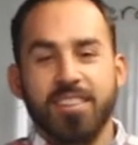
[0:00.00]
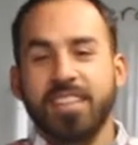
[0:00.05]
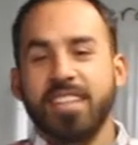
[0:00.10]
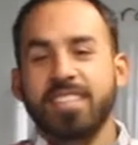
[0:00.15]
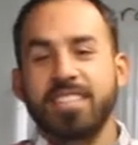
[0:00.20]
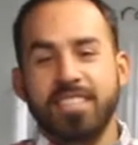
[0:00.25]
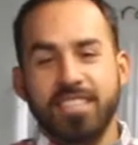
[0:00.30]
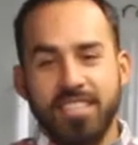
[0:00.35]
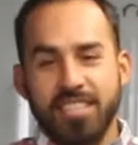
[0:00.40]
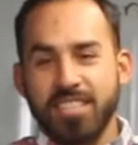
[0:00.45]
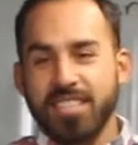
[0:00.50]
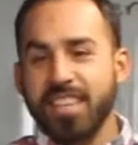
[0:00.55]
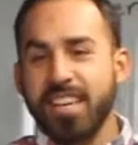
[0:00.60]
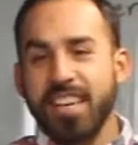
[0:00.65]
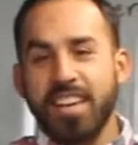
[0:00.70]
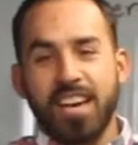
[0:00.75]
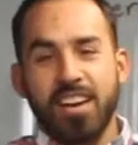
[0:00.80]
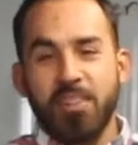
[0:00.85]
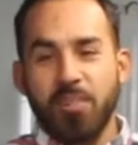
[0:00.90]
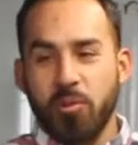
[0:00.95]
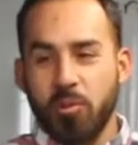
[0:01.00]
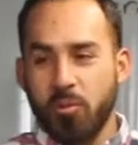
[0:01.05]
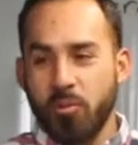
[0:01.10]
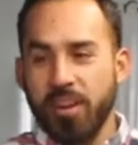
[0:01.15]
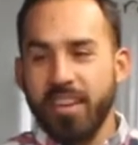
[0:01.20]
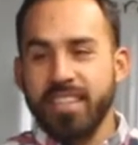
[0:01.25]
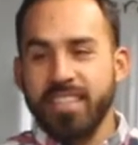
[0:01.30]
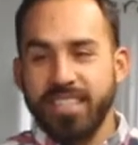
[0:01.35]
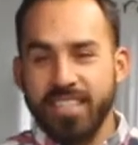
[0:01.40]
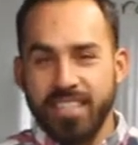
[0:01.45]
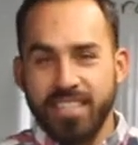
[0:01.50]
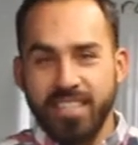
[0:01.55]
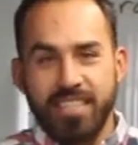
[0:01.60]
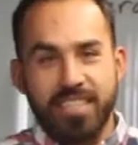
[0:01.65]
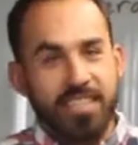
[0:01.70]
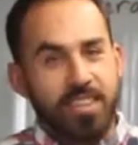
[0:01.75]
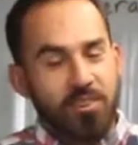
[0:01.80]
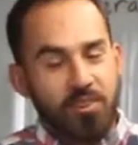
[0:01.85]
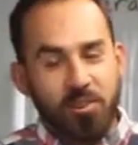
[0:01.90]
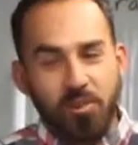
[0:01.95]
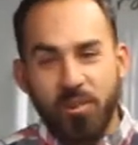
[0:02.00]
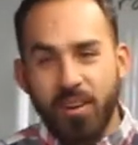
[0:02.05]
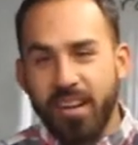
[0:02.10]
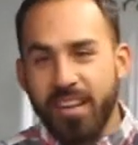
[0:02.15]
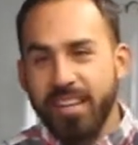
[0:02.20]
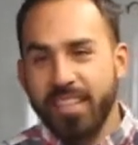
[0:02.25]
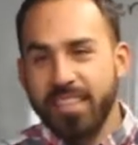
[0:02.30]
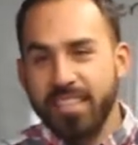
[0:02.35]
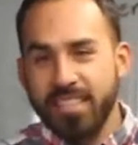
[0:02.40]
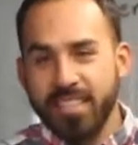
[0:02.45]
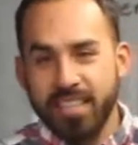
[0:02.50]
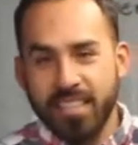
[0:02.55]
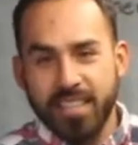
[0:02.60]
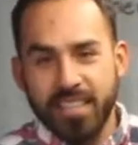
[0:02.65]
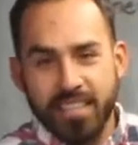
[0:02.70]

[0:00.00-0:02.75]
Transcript: Uh, let's just take out the races. No Hawaiians.